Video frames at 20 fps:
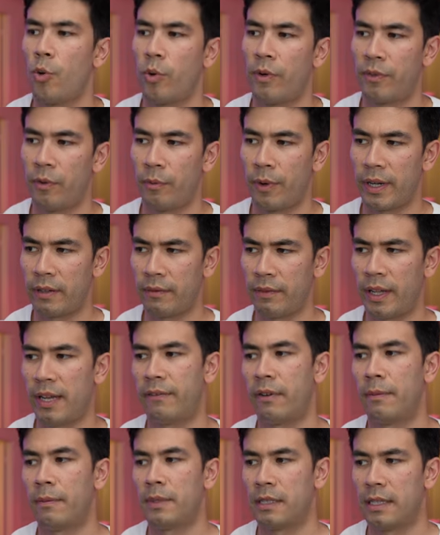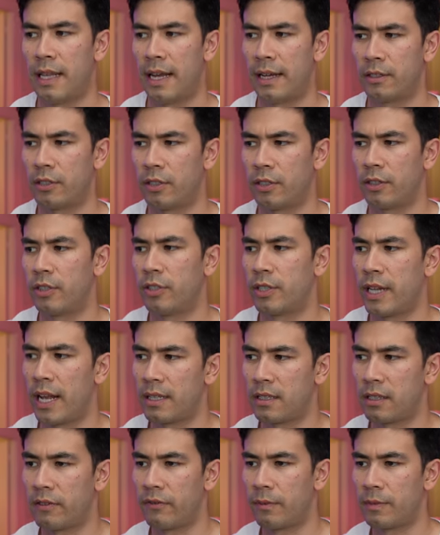With the ring of light from his lantern
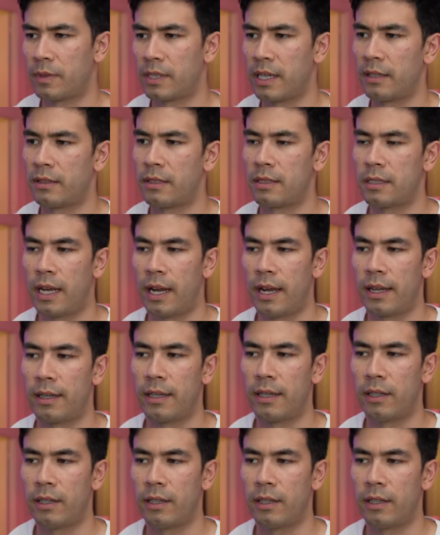dancing from side to side,